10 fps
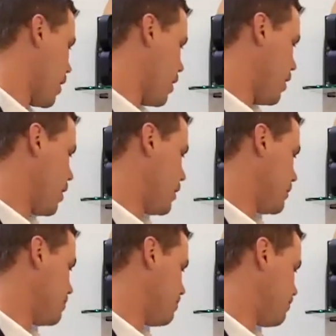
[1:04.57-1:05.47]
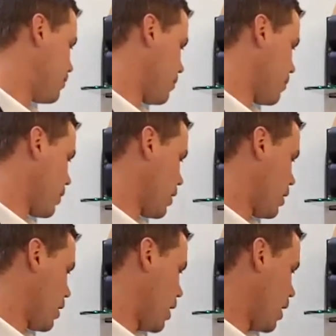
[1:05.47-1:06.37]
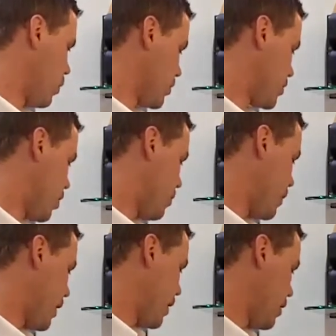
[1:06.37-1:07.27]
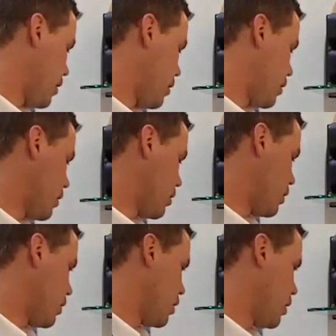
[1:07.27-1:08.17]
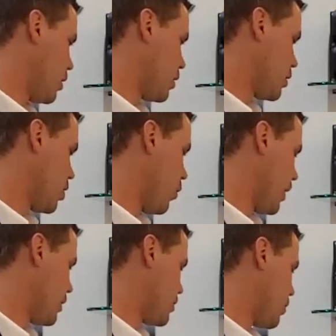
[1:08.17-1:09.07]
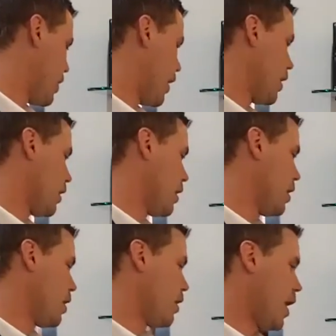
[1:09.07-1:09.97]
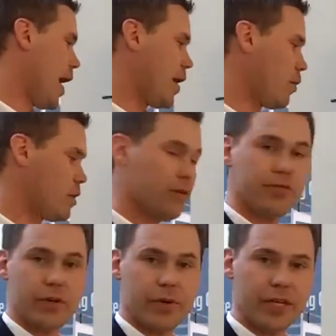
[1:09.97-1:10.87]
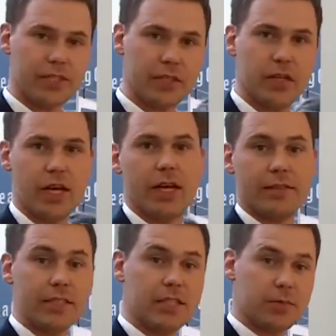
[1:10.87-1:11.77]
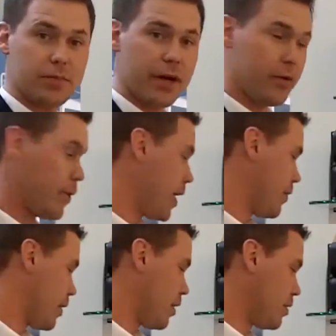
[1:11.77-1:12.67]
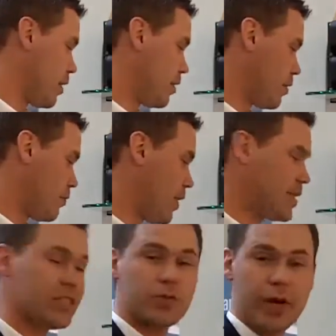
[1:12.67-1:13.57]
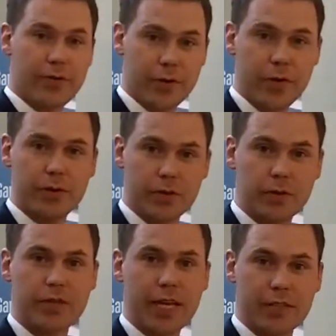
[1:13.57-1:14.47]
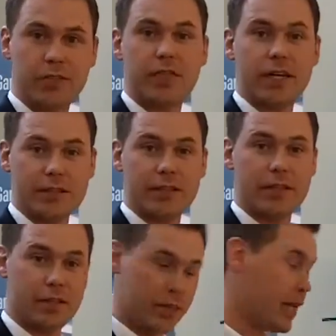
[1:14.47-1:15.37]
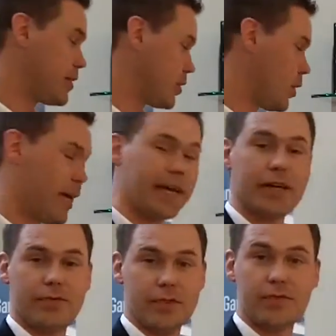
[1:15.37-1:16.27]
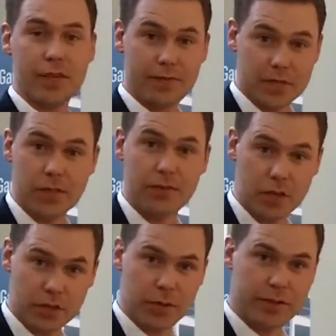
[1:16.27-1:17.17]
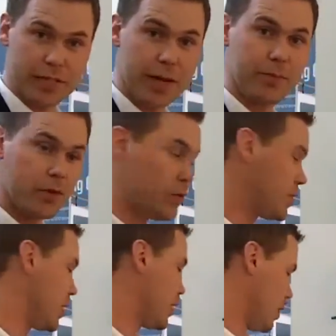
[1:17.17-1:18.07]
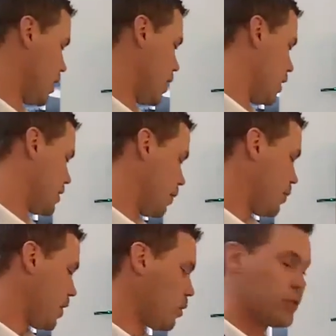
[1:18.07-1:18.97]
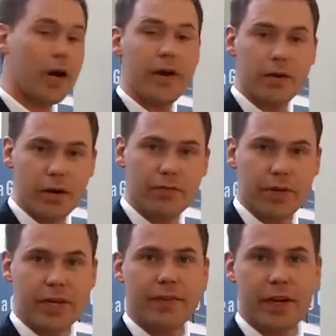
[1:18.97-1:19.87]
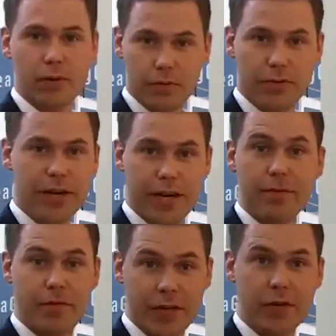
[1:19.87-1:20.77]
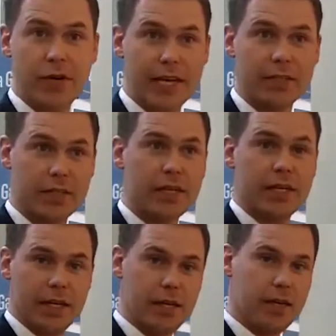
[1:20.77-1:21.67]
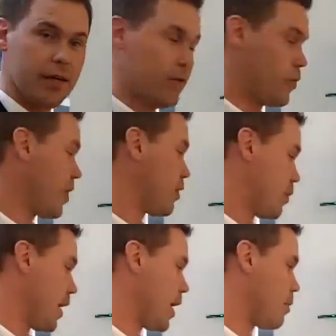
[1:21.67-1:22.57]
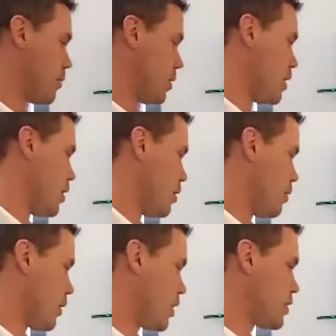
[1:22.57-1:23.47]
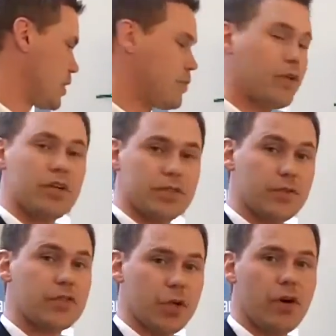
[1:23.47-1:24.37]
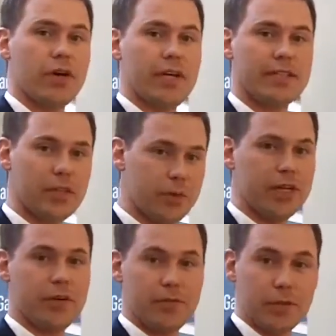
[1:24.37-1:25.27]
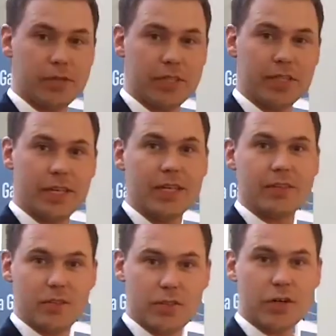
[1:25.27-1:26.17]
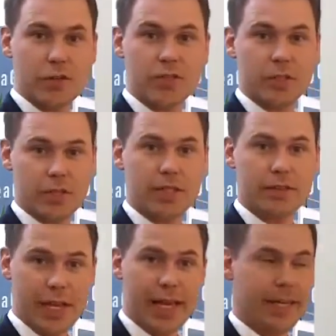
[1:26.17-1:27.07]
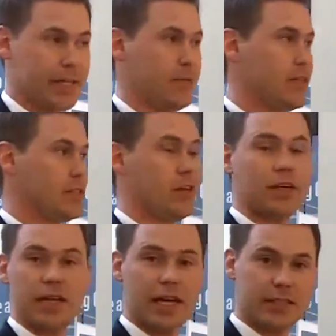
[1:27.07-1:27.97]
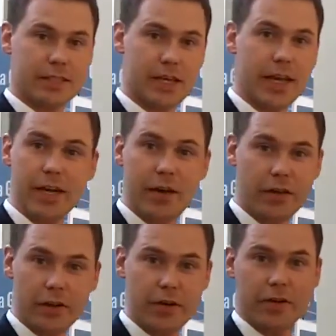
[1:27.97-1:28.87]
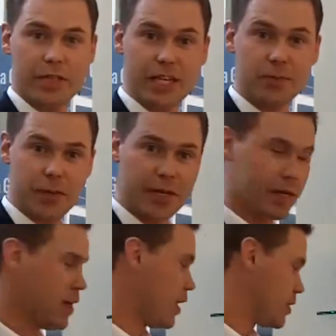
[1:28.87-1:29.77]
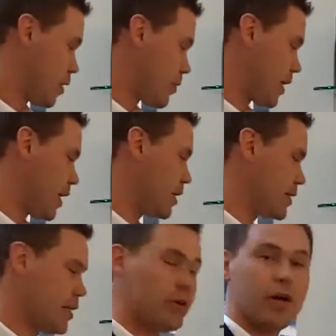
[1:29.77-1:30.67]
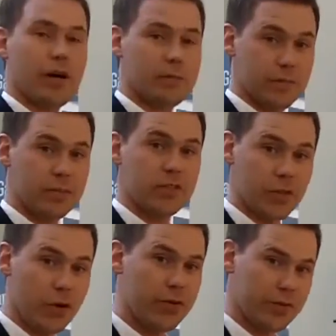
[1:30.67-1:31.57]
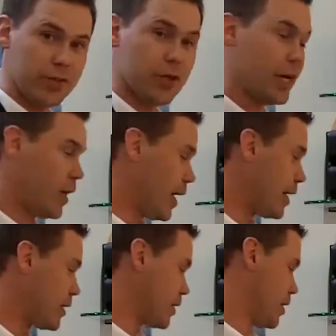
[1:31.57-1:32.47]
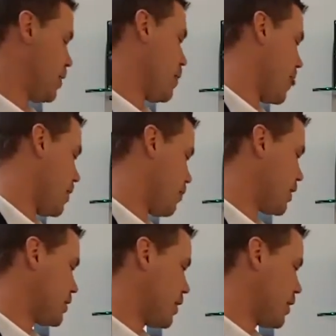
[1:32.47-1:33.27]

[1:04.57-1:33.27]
I will start by going into the I/O configuration. This is, by the way, the fastest way for you to get into Lake if it's the first time you use it. Simply go to I/O config and there you will find everything you need within the PLM. Because at first, for sure, it could be confusing to start using the Lake. It's not as any other DSP, it's something else, and I'm sure you're going to like it. But